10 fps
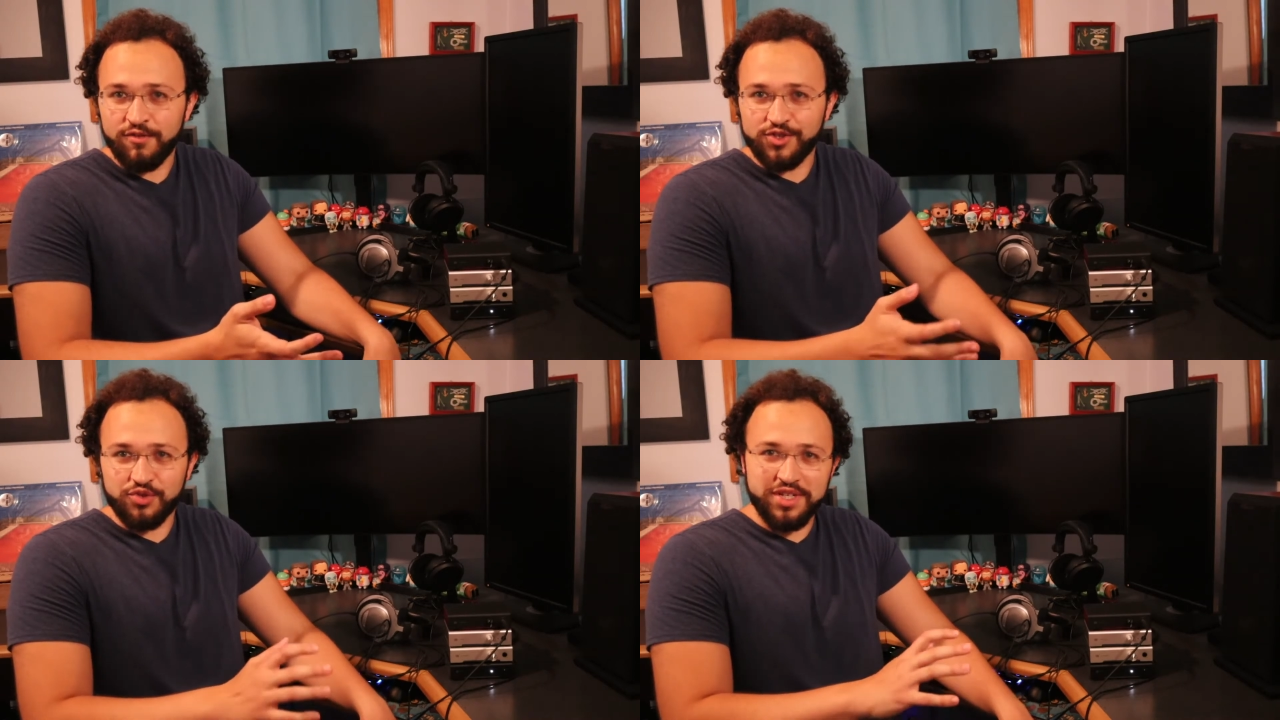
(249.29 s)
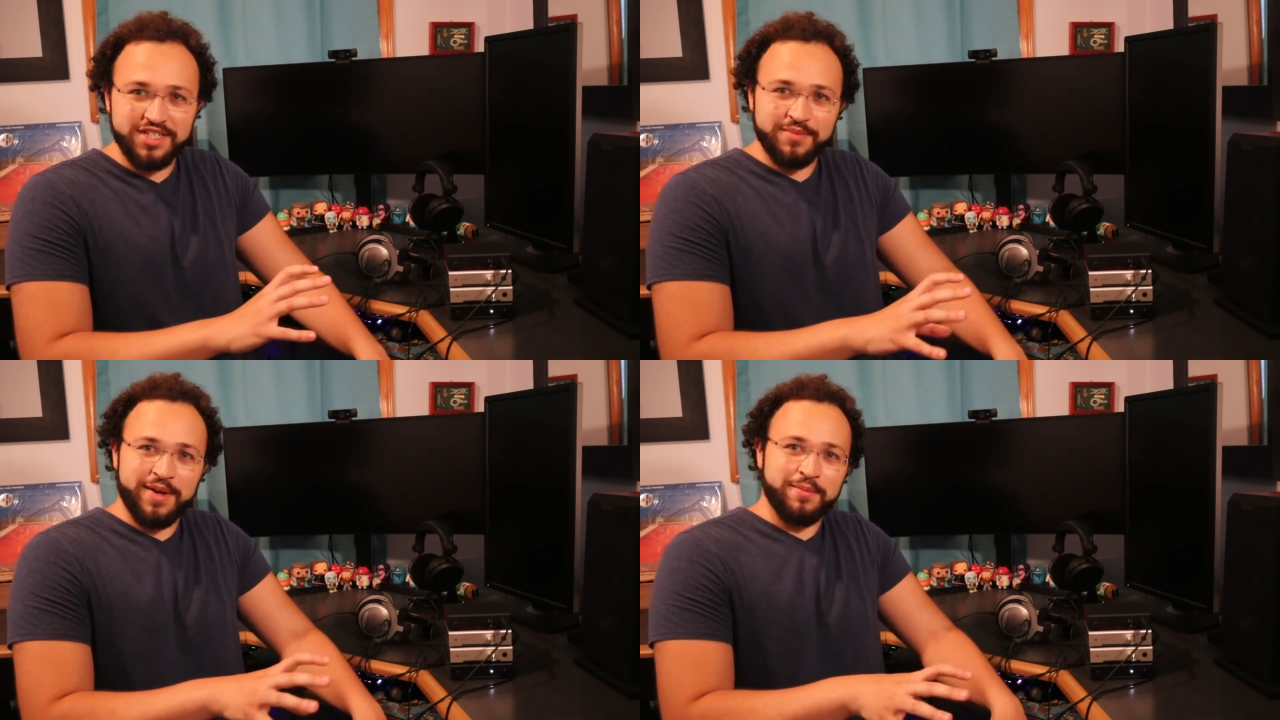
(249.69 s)
which really
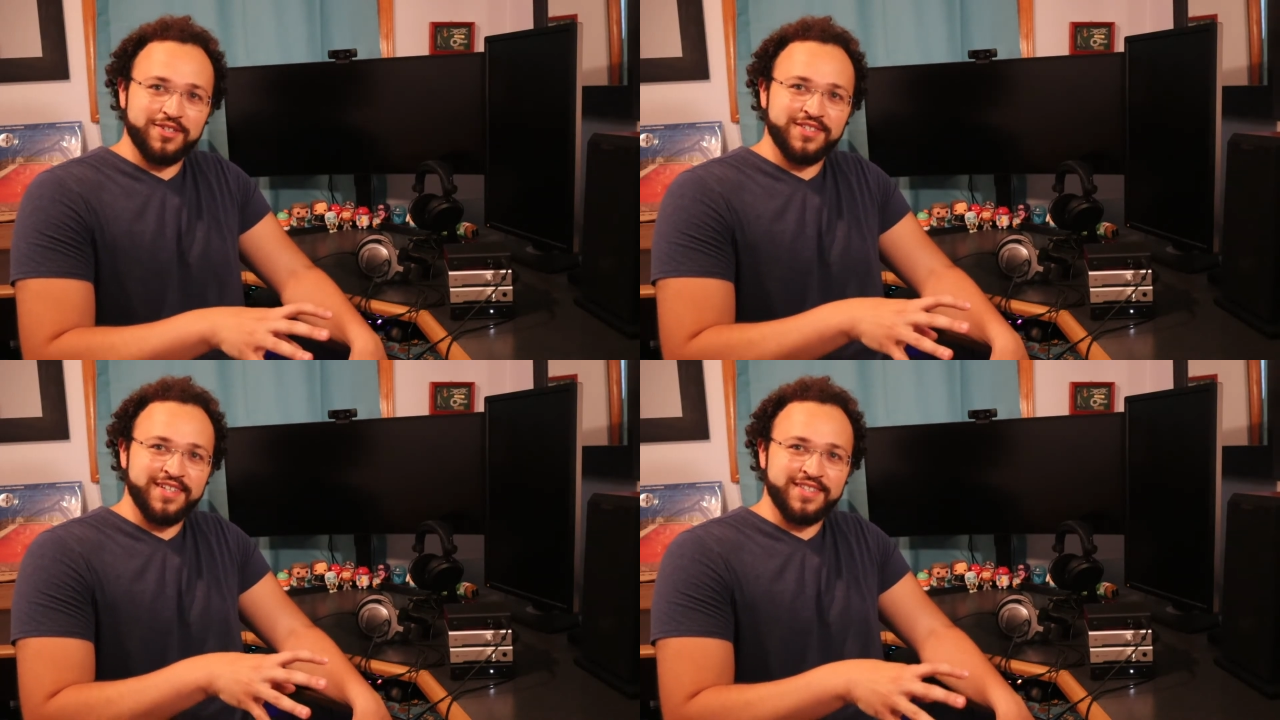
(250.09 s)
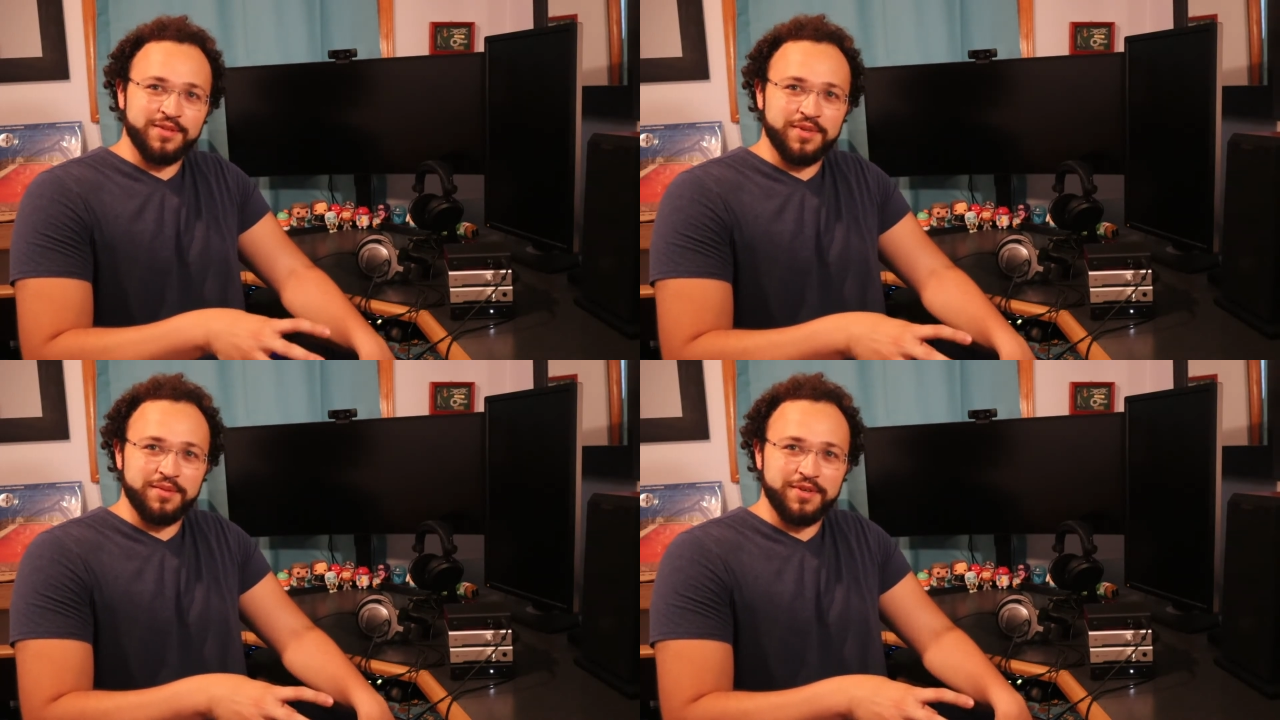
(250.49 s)
doesn't make much sense
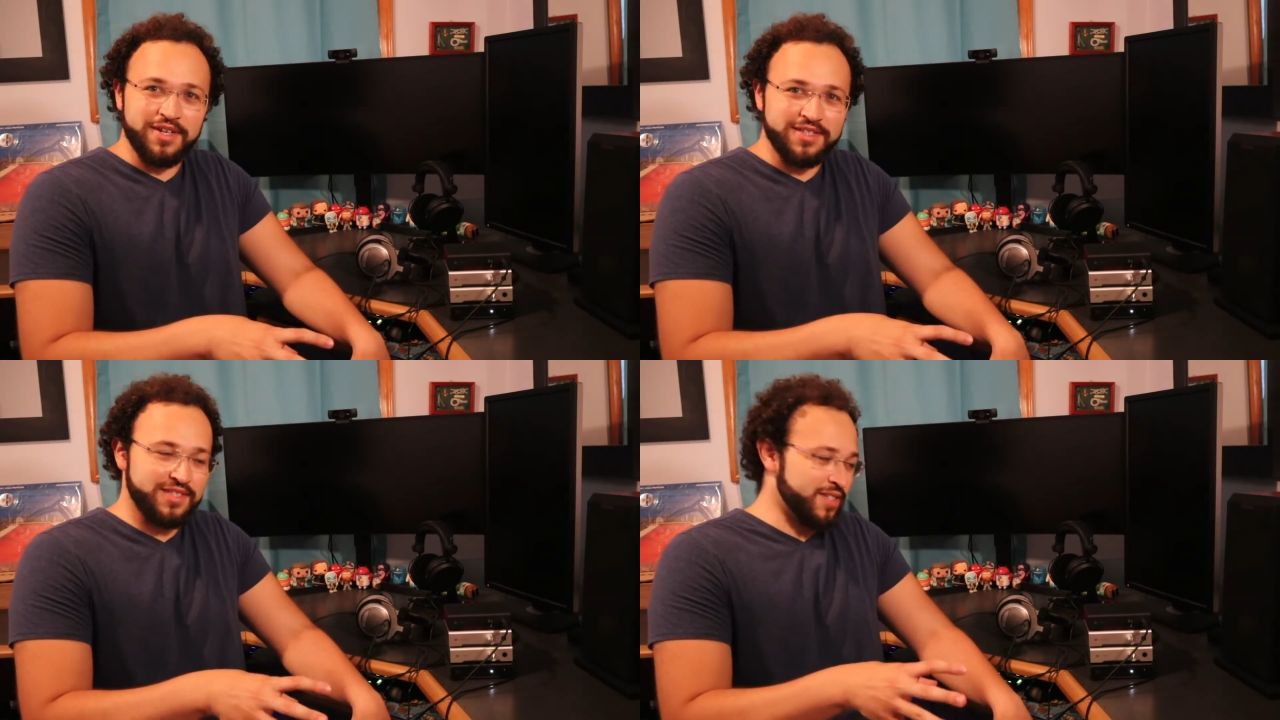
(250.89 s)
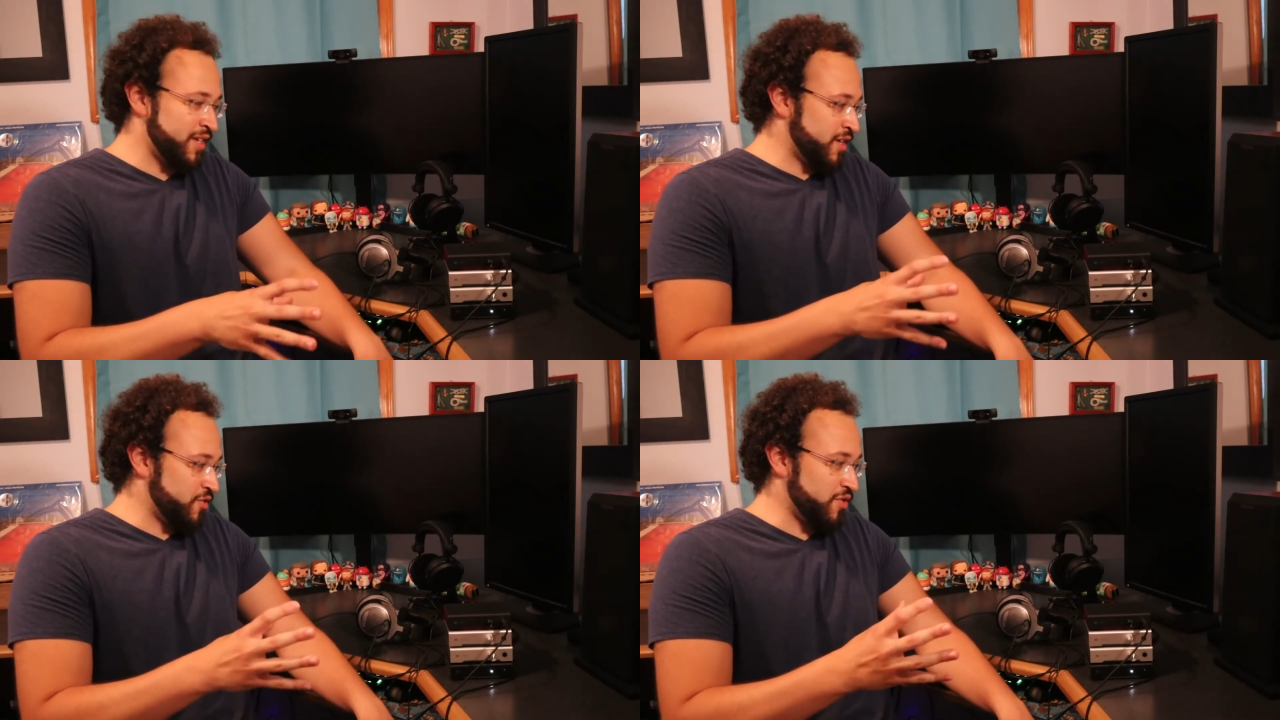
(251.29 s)
to me, because
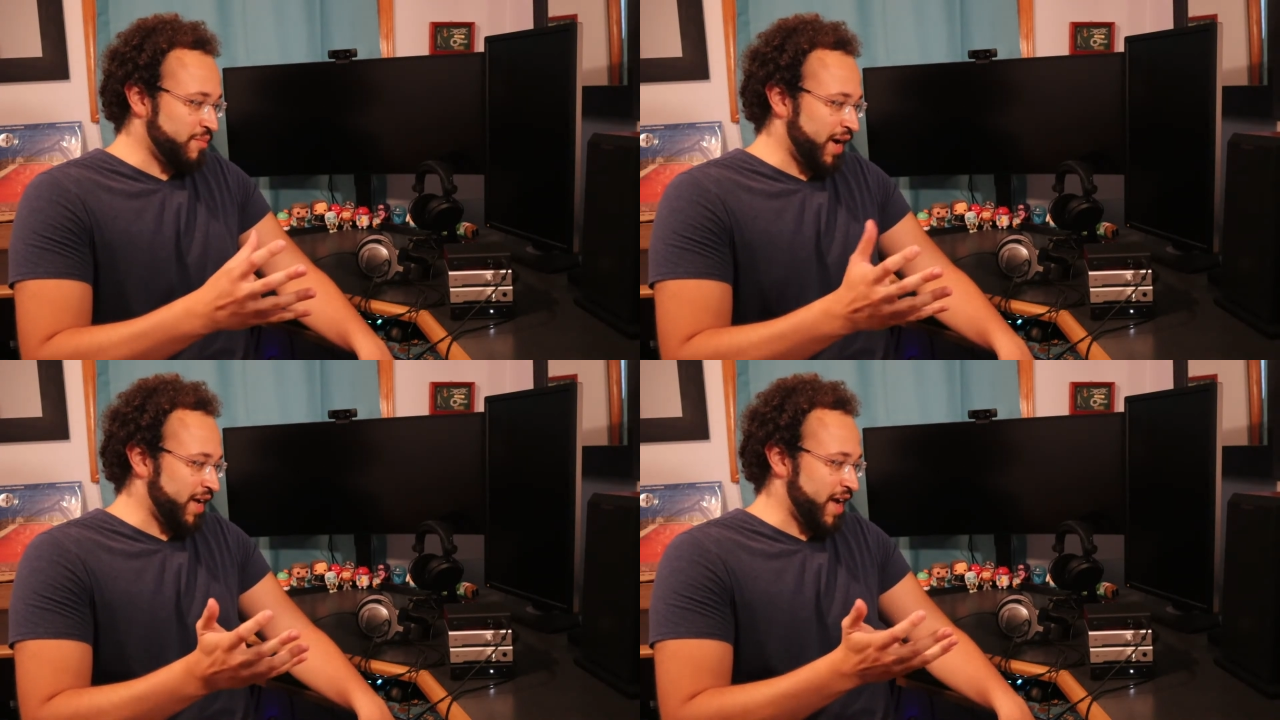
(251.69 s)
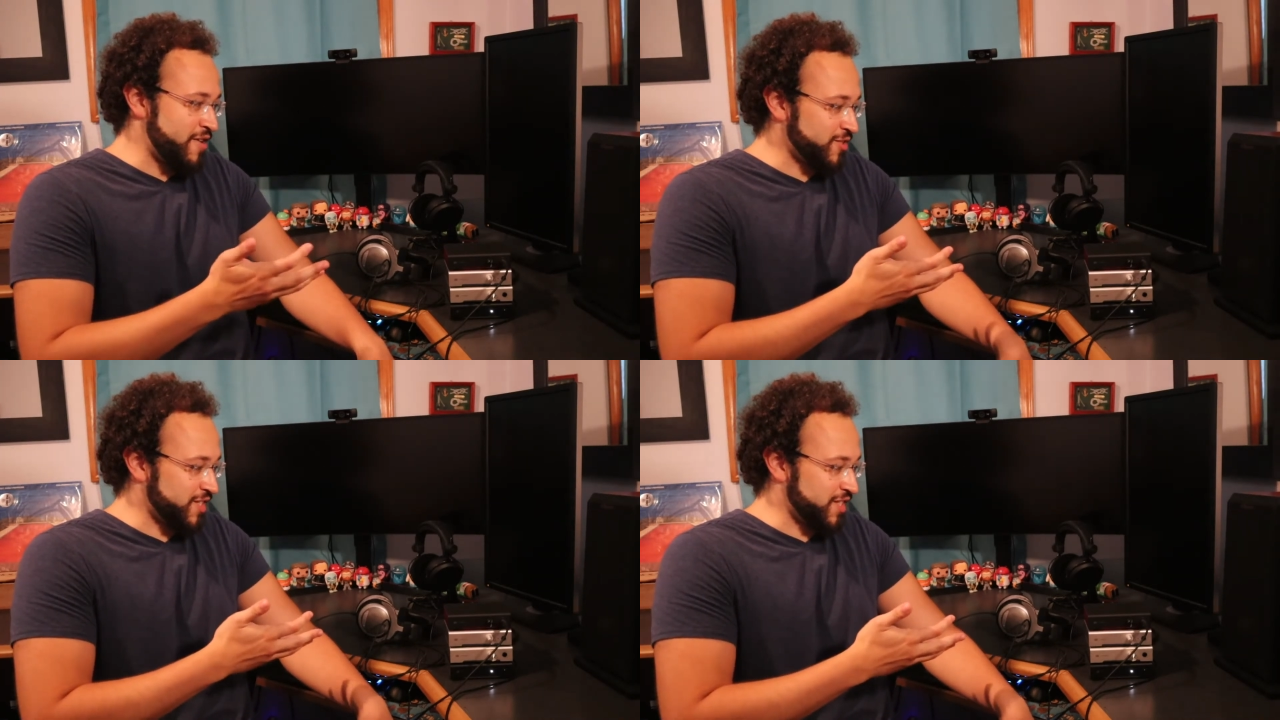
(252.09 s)
you can buy a
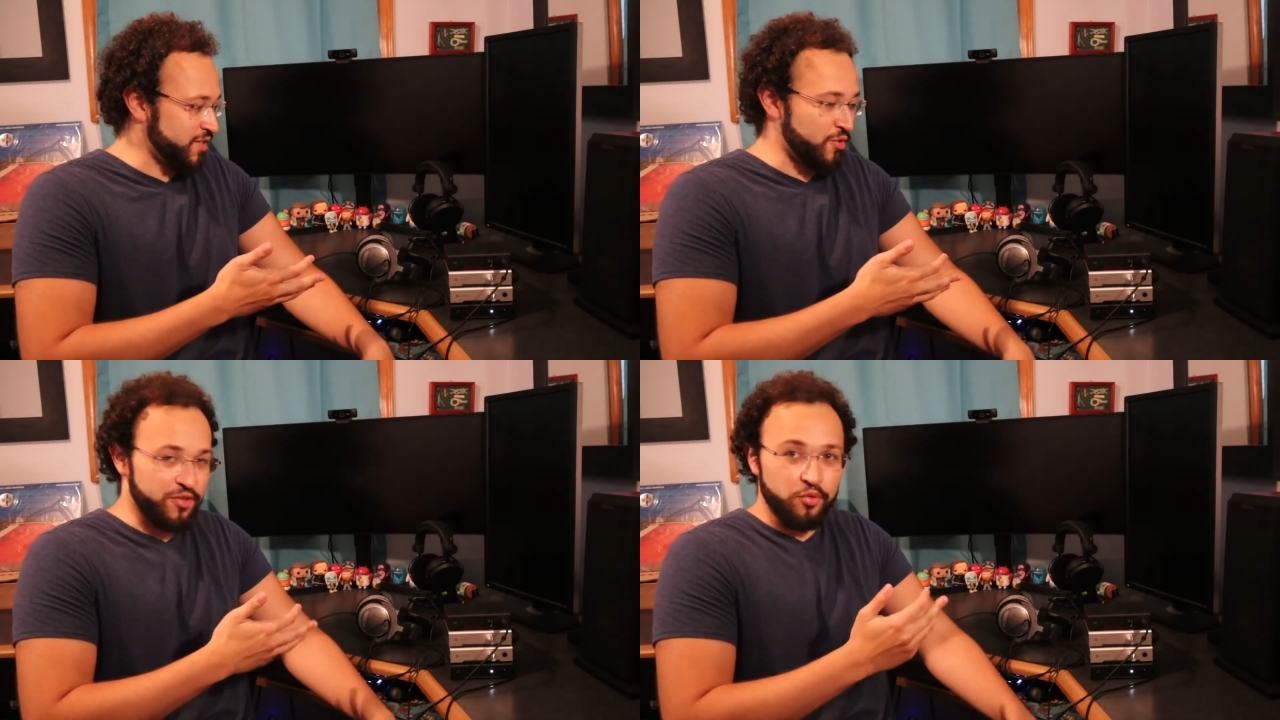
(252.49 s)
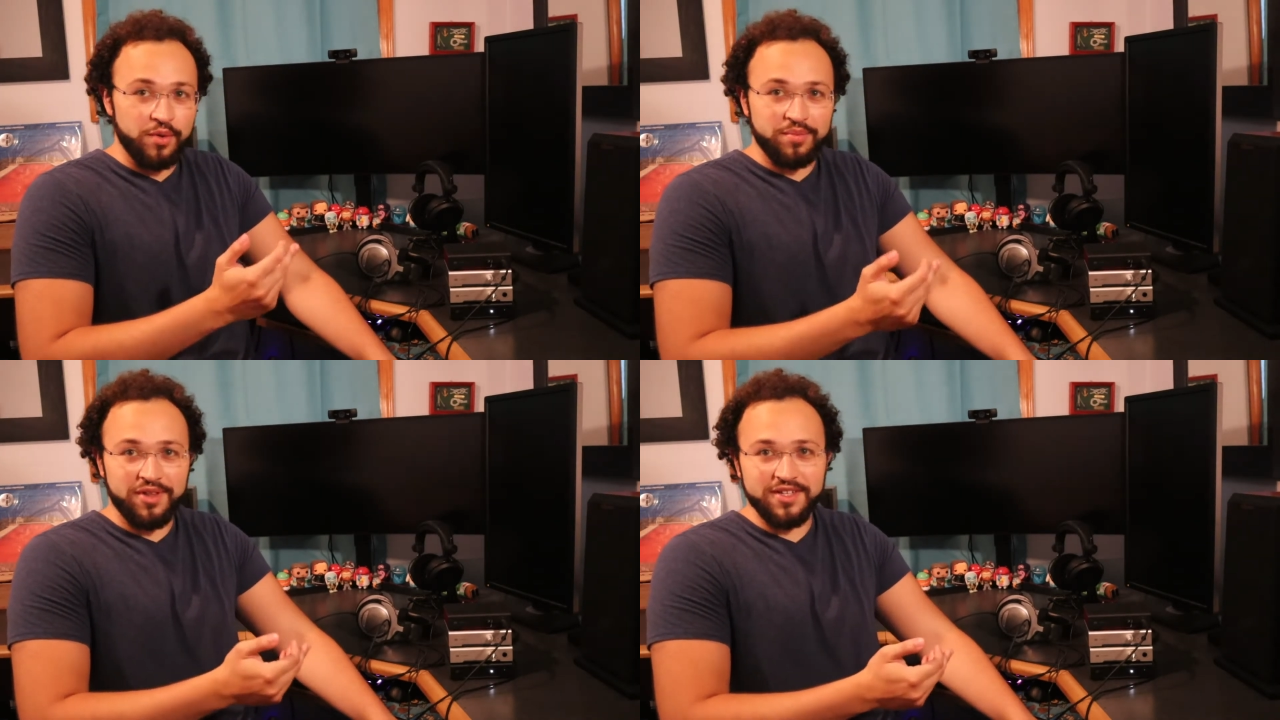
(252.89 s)
Heresy or a
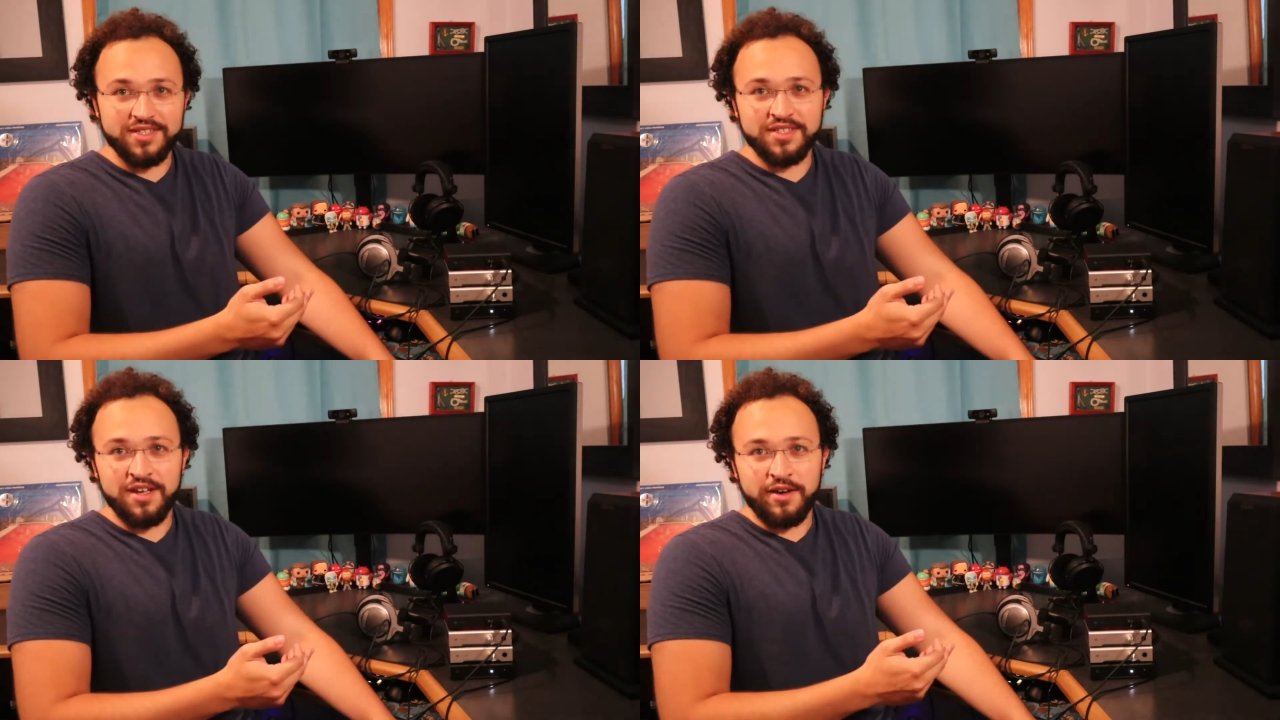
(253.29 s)
3 Plus